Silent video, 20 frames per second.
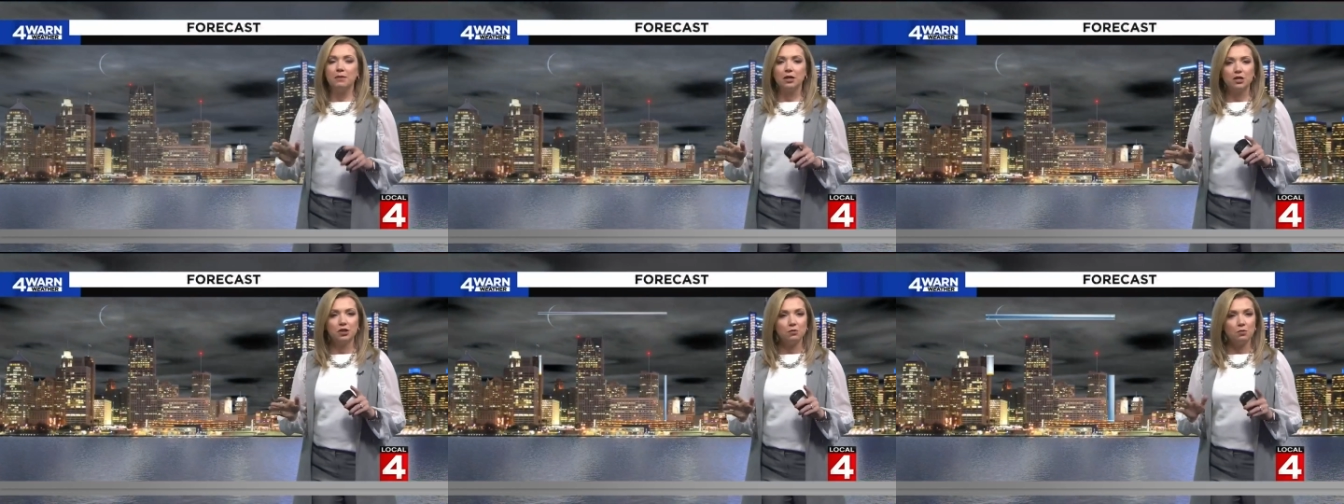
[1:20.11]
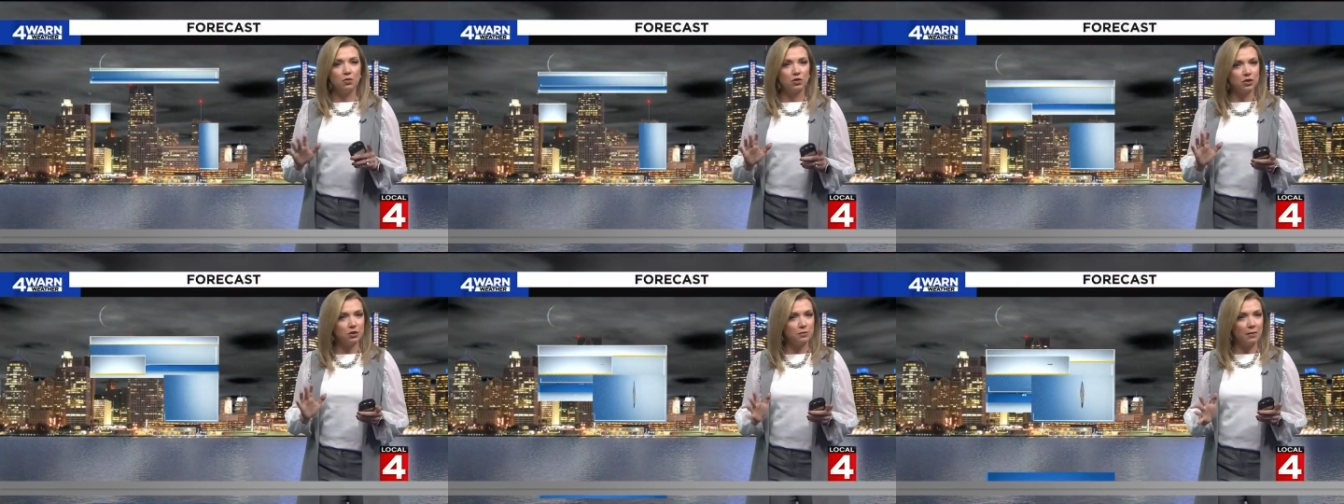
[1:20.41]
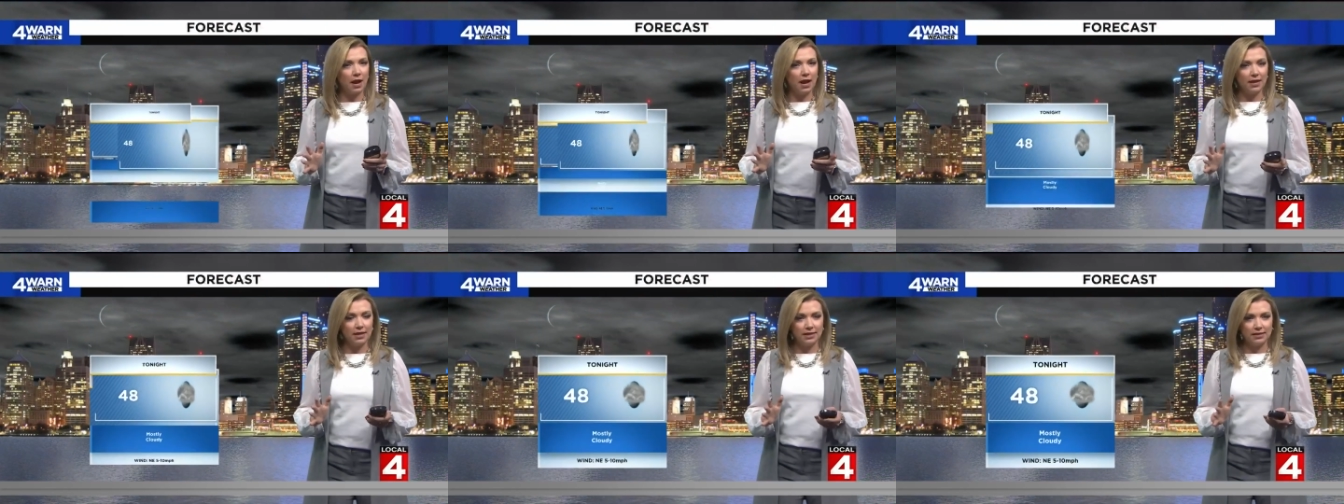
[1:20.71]
much more
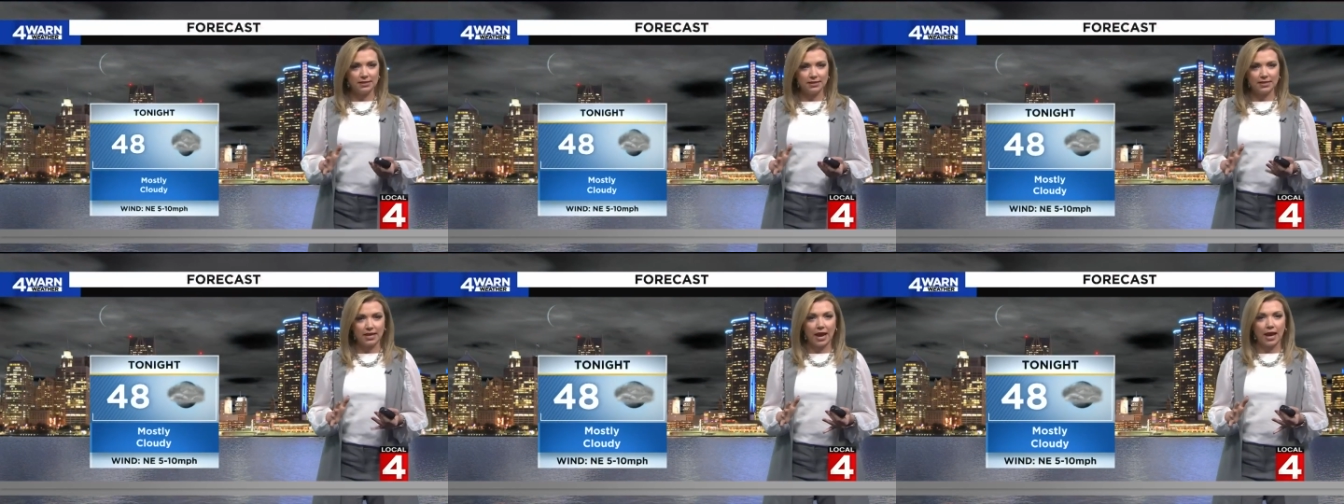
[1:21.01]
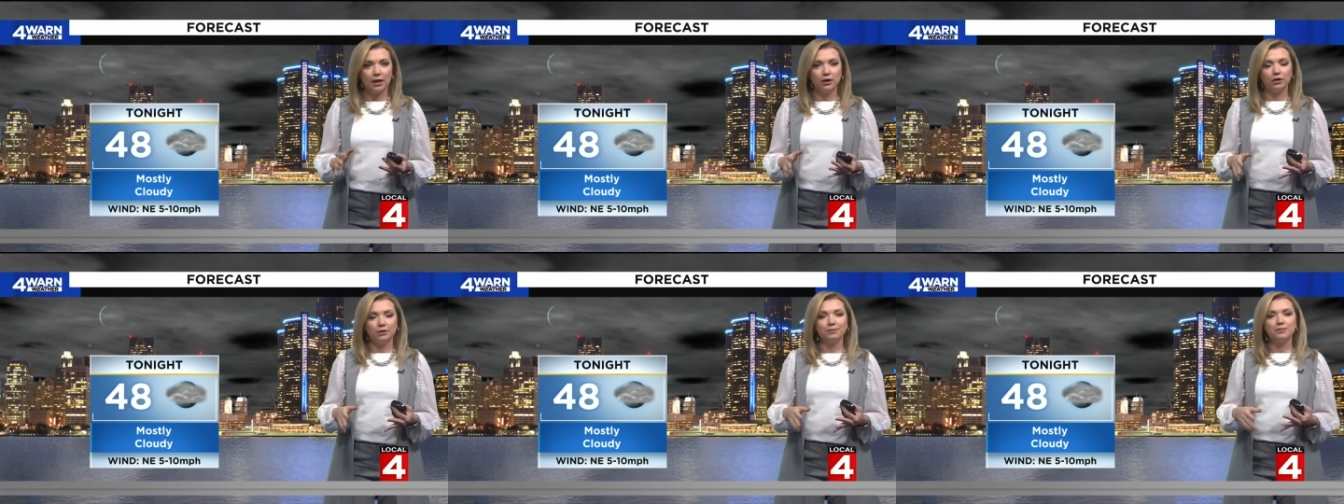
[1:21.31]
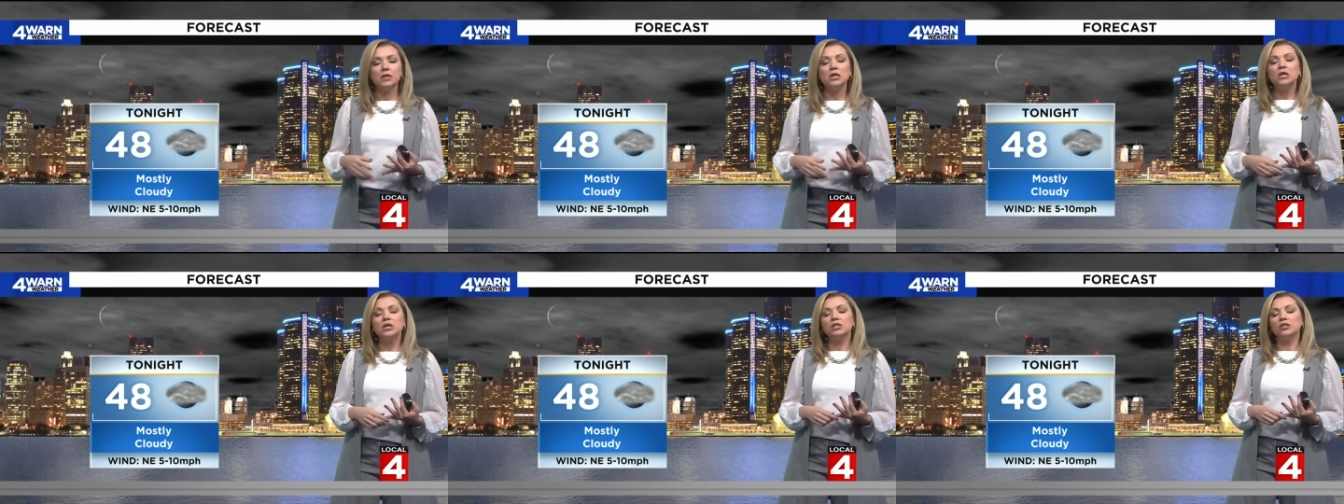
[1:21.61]
spotty and scattered.
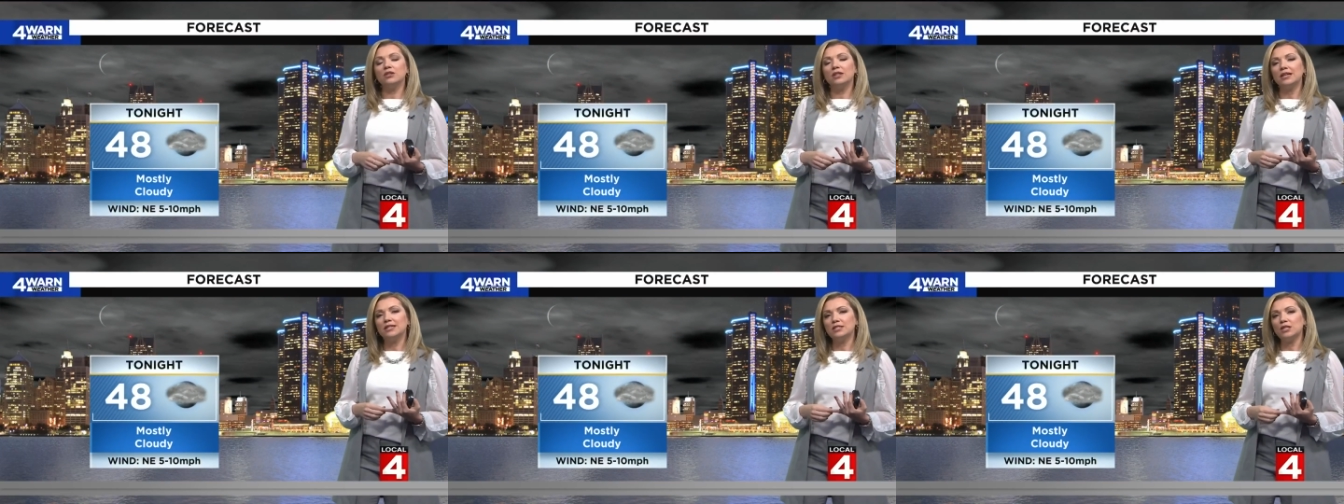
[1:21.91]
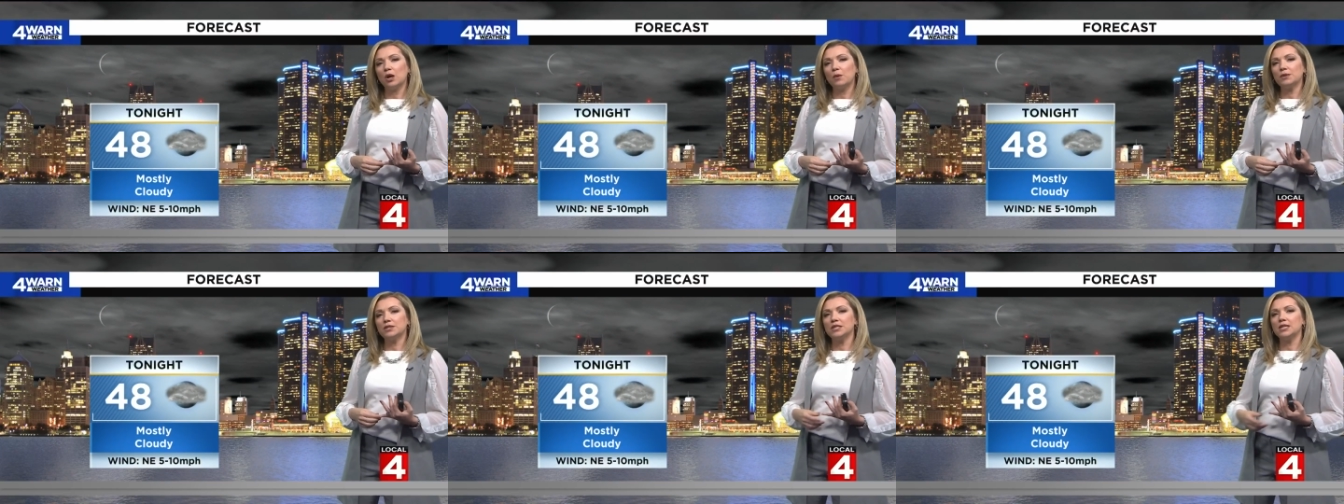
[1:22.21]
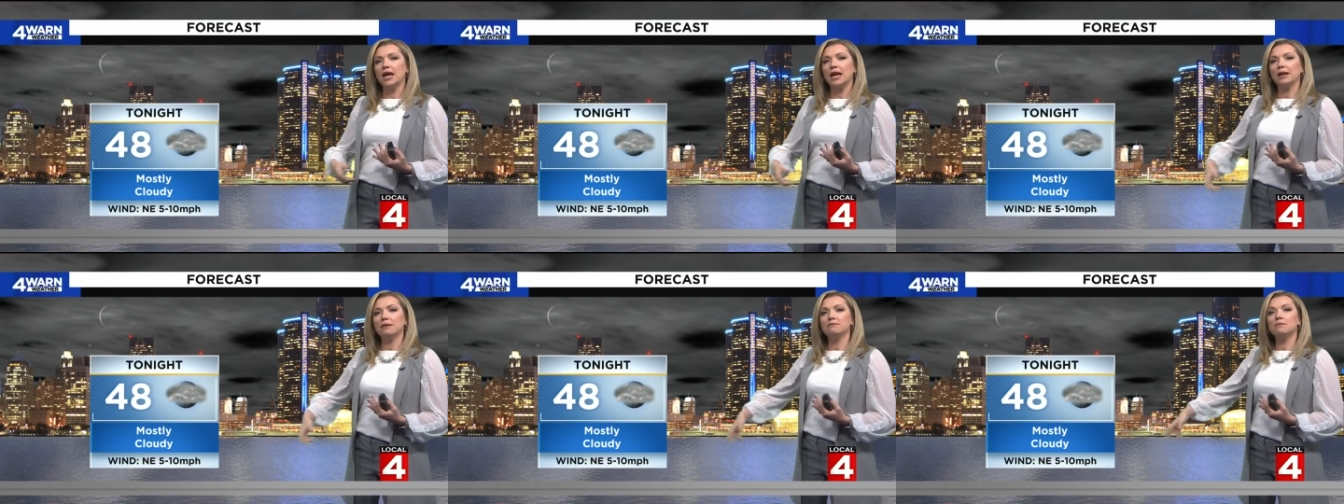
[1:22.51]
So let's start with
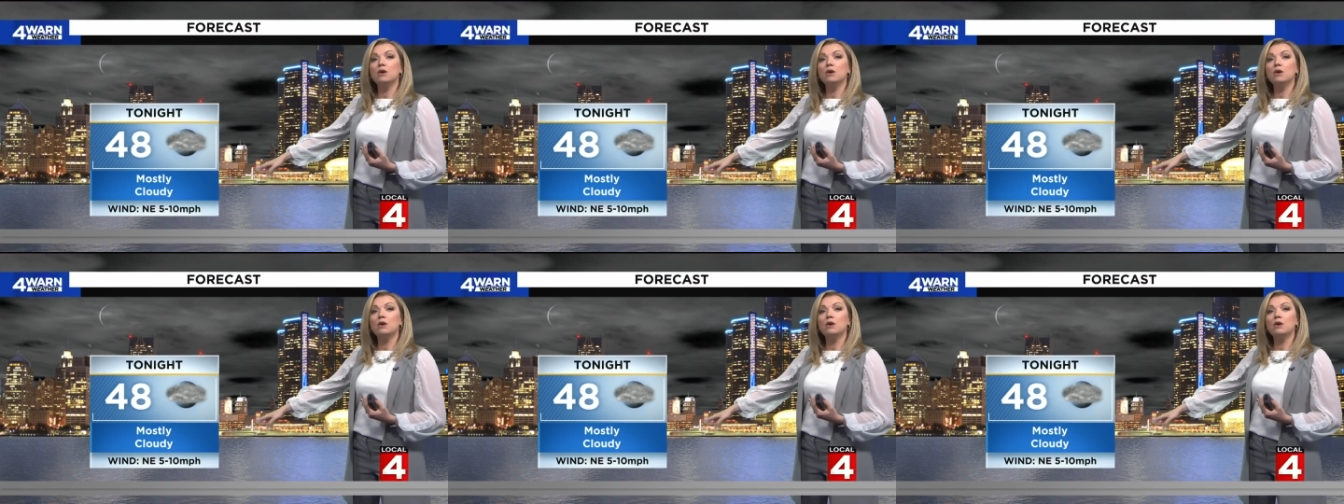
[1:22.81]
tonight.